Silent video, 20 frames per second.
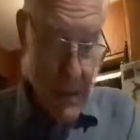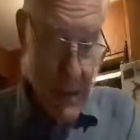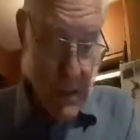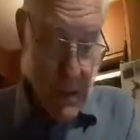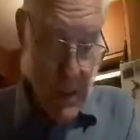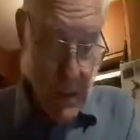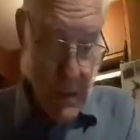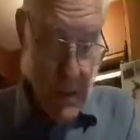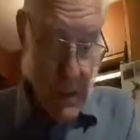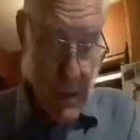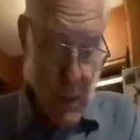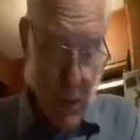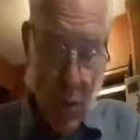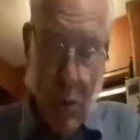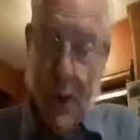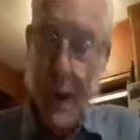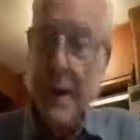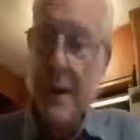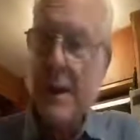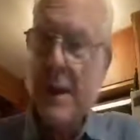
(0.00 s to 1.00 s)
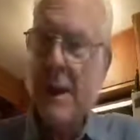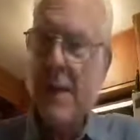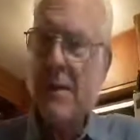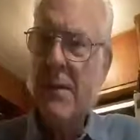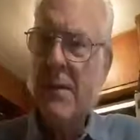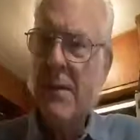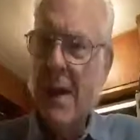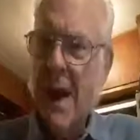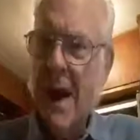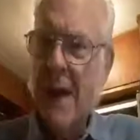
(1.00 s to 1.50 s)
encourage weight and
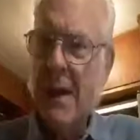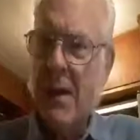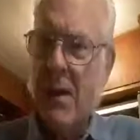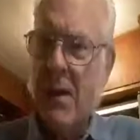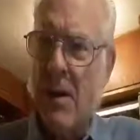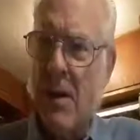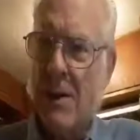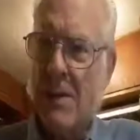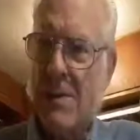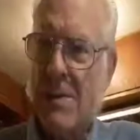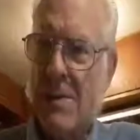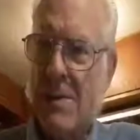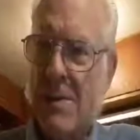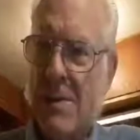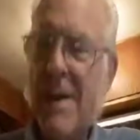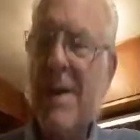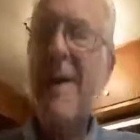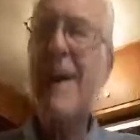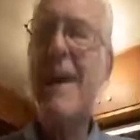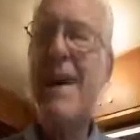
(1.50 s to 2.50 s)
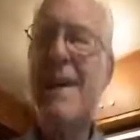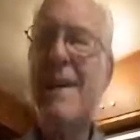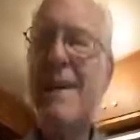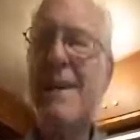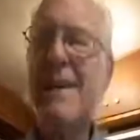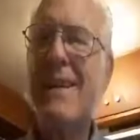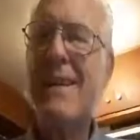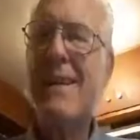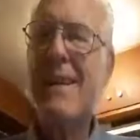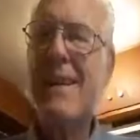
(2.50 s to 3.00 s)
fat loss. Ha!
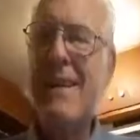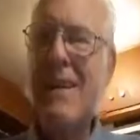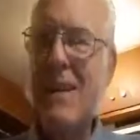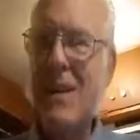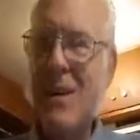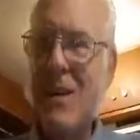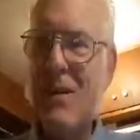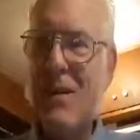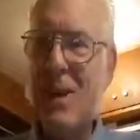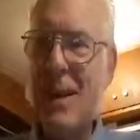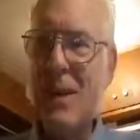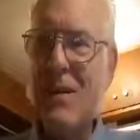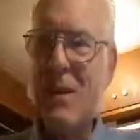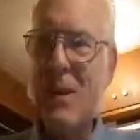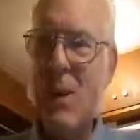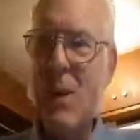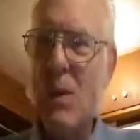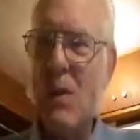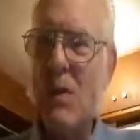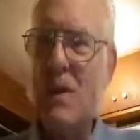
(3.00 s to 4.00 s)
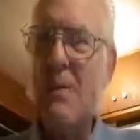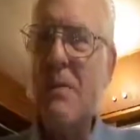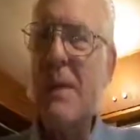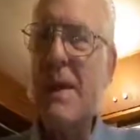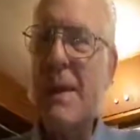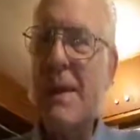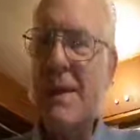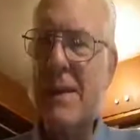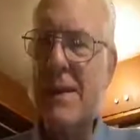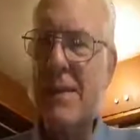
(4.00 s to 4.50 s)
Us older
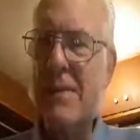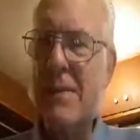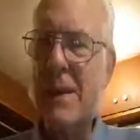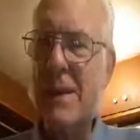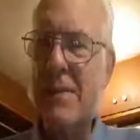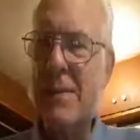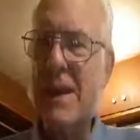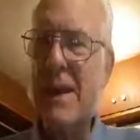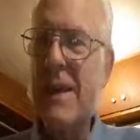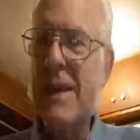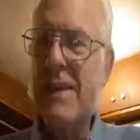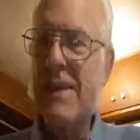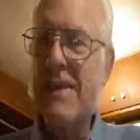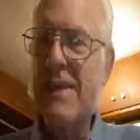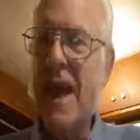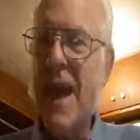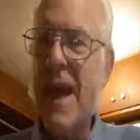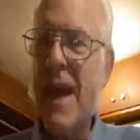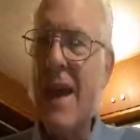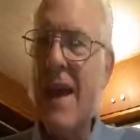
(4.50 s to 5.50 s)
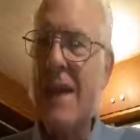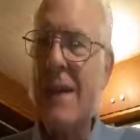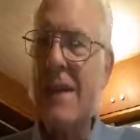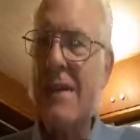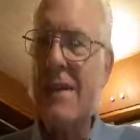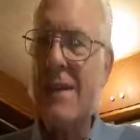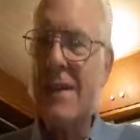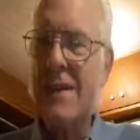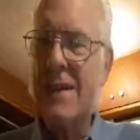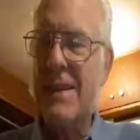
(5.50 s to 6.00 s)
men, we get a sag
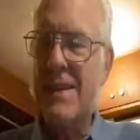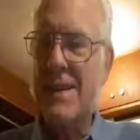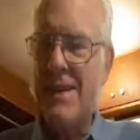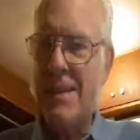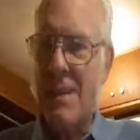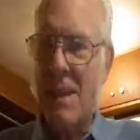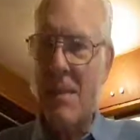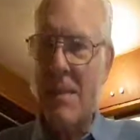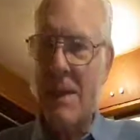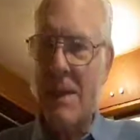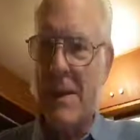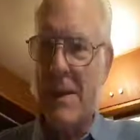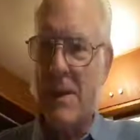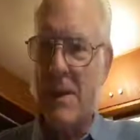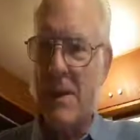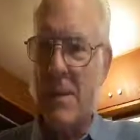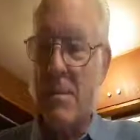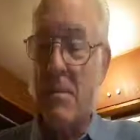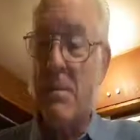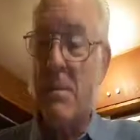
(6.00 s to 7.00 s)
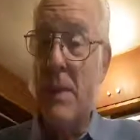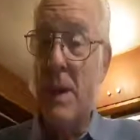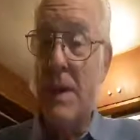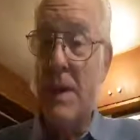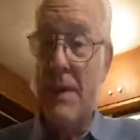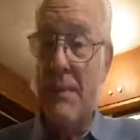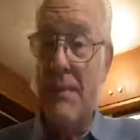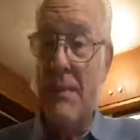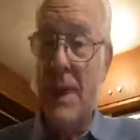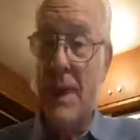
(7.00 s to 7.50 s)
in a stomach.
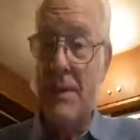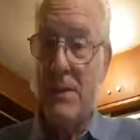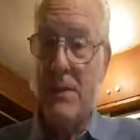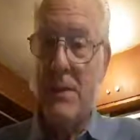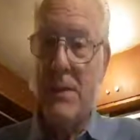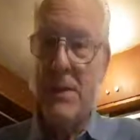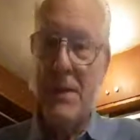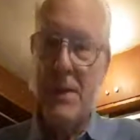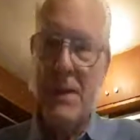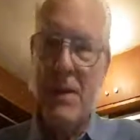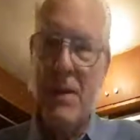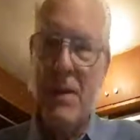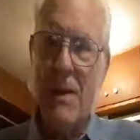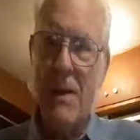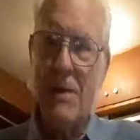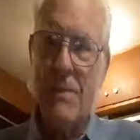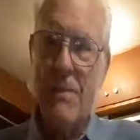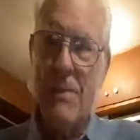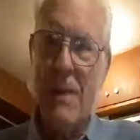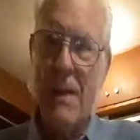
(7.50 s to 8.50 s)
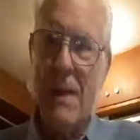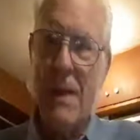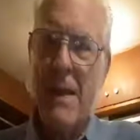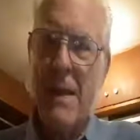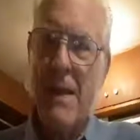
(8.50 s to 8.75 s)
Belly fat's what they call it.